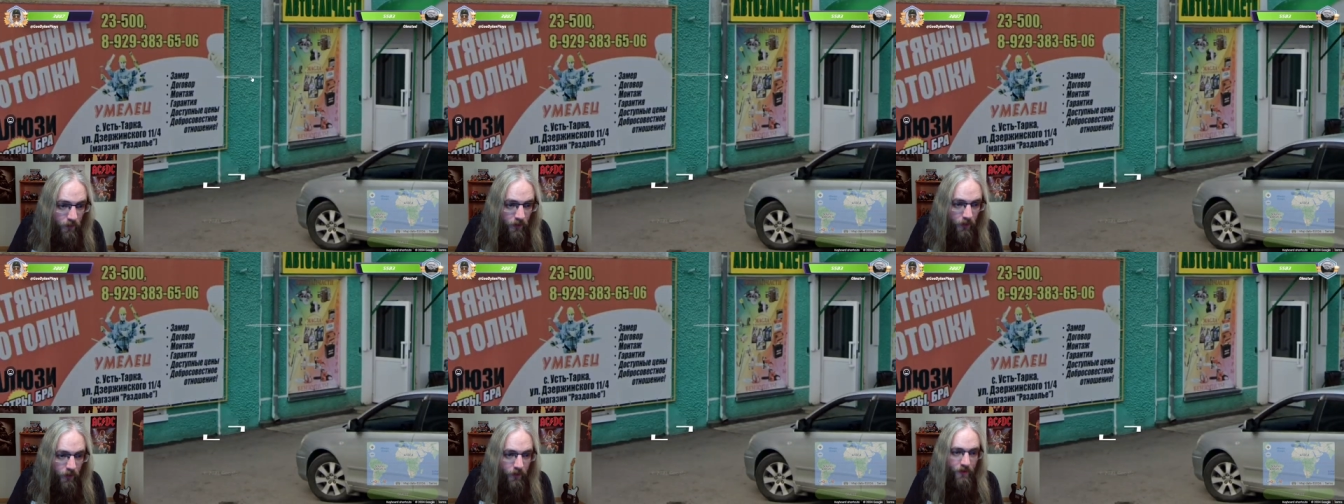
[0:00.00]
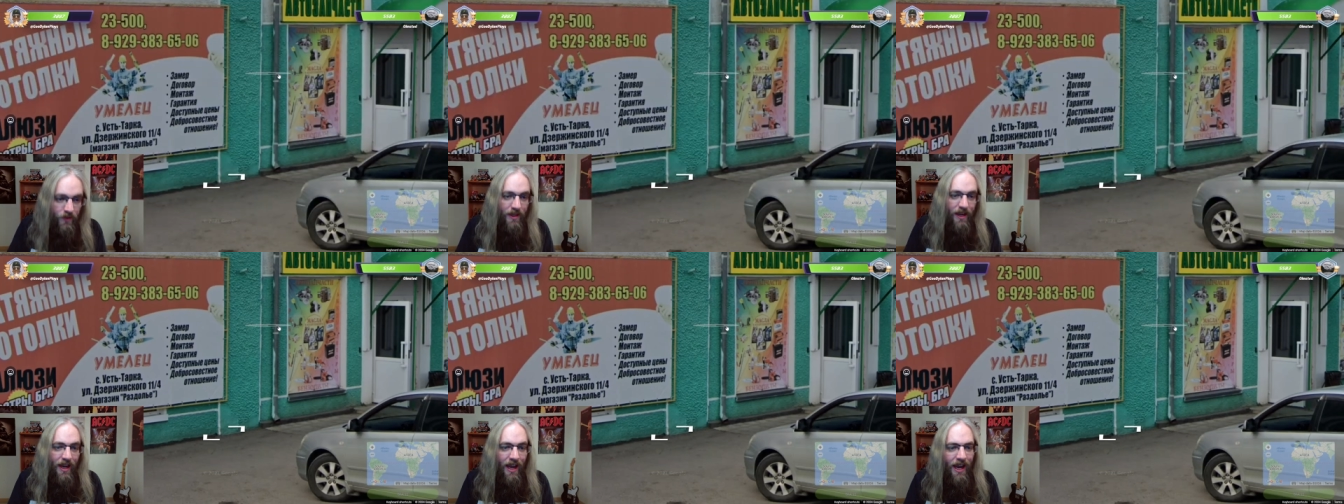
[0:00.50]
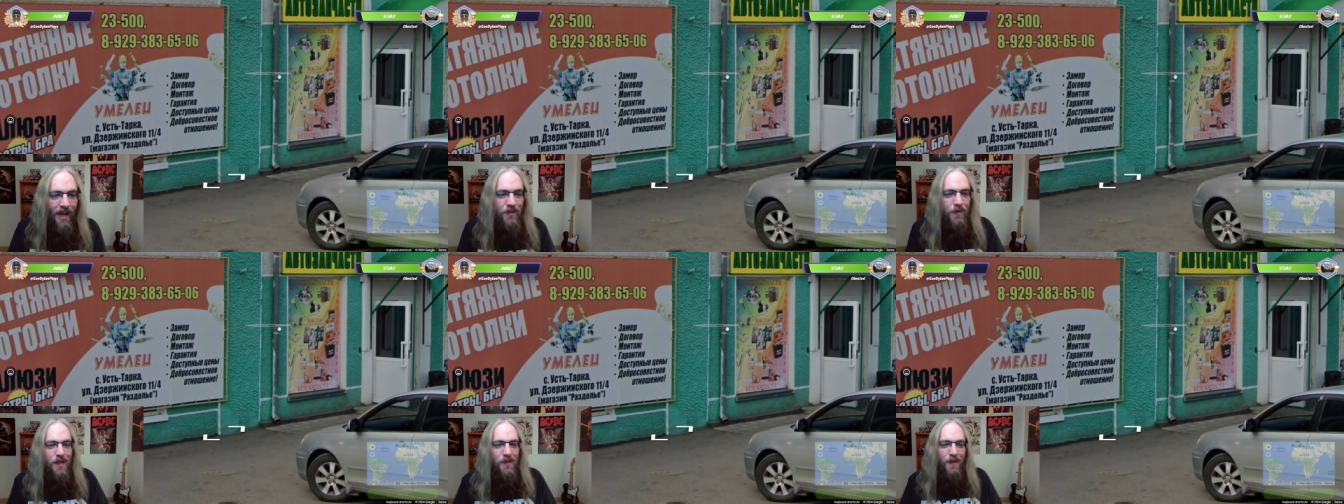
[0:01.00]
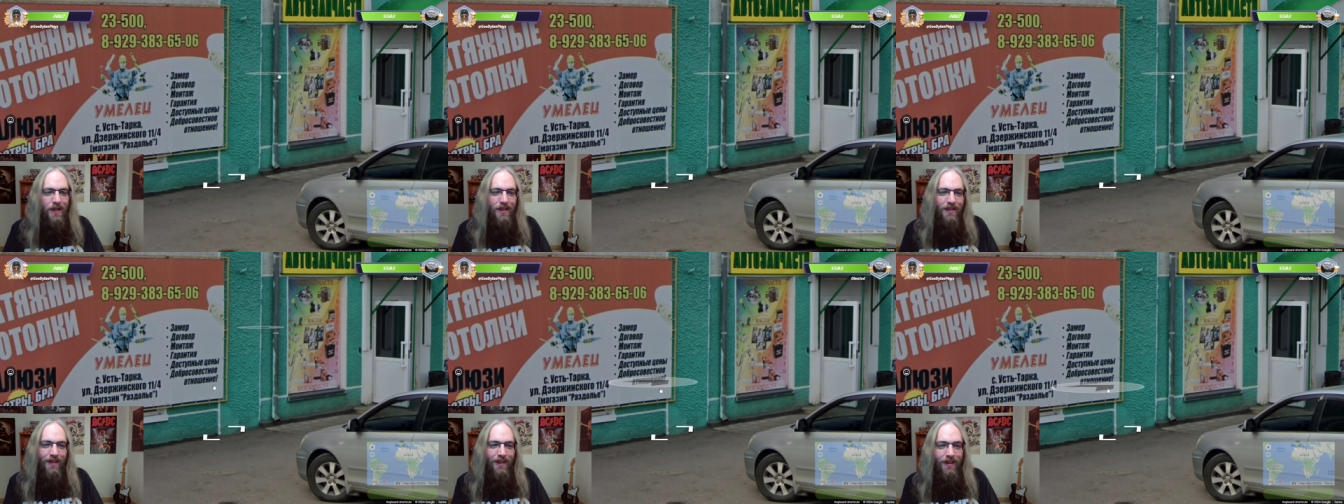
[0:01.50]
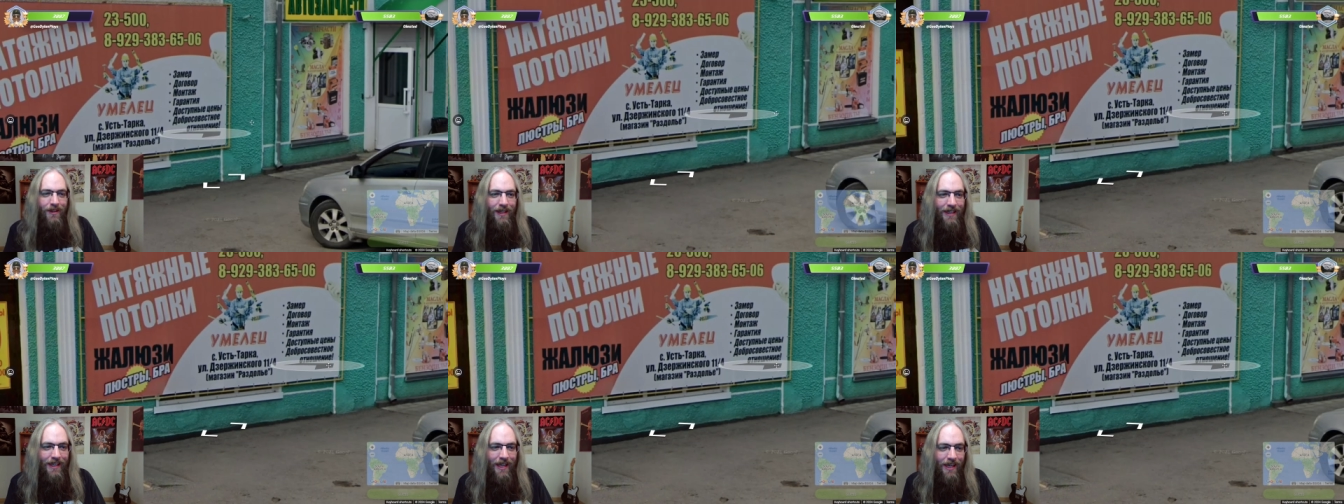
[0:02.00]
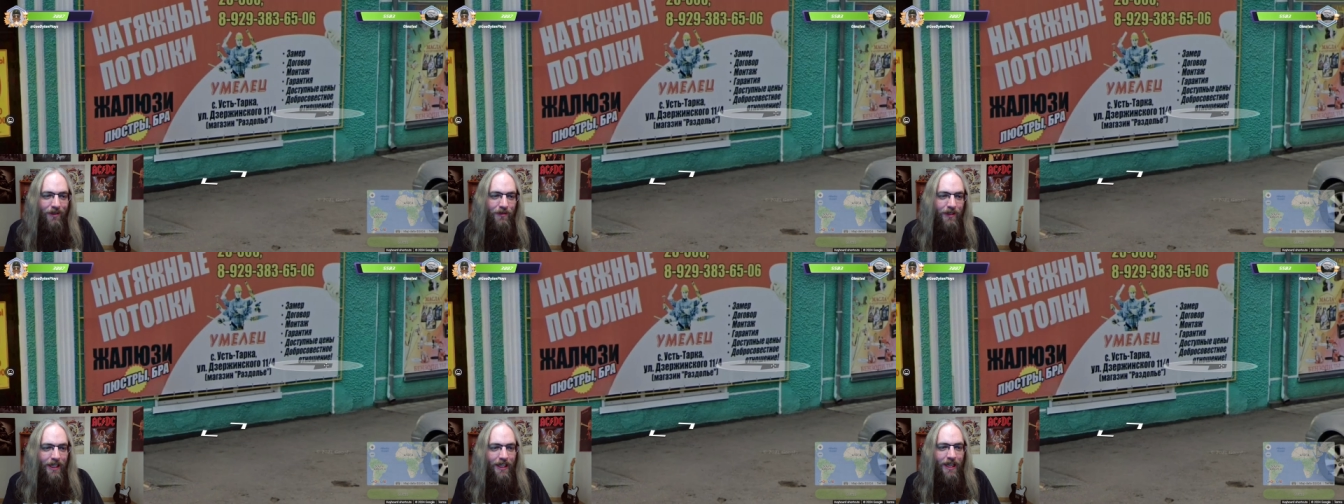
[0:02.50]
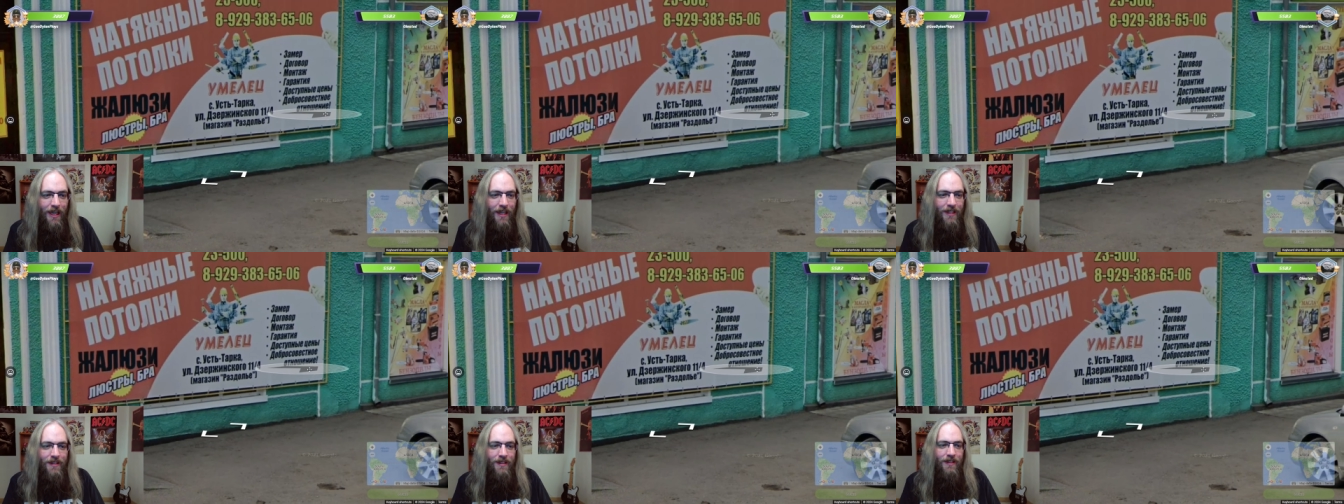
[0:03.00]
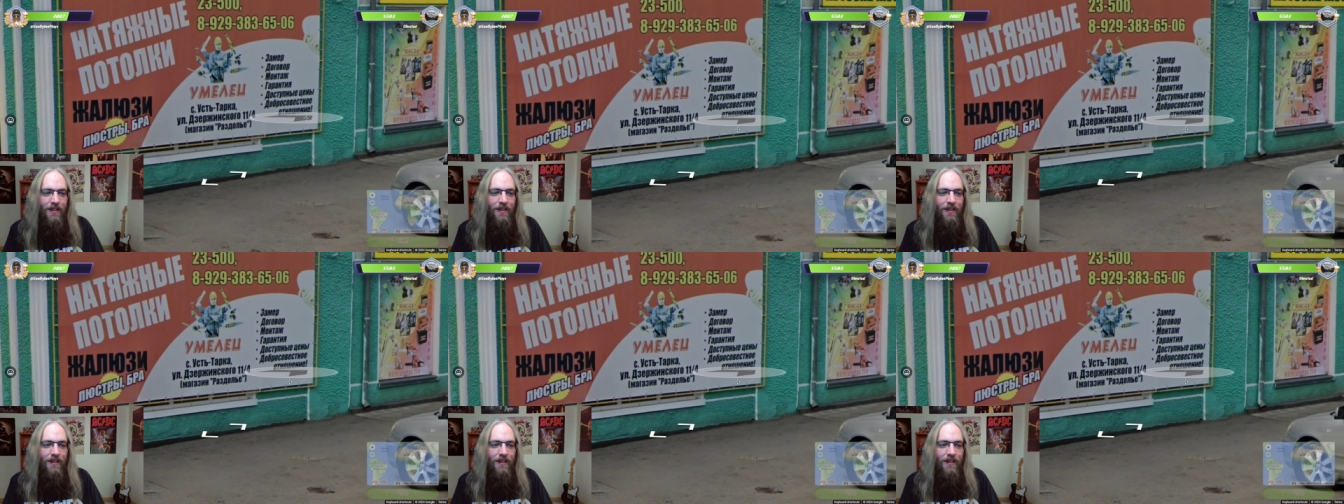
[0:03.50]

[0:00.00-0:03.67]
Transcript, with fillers: Dude, there's an address right there and I can't read it.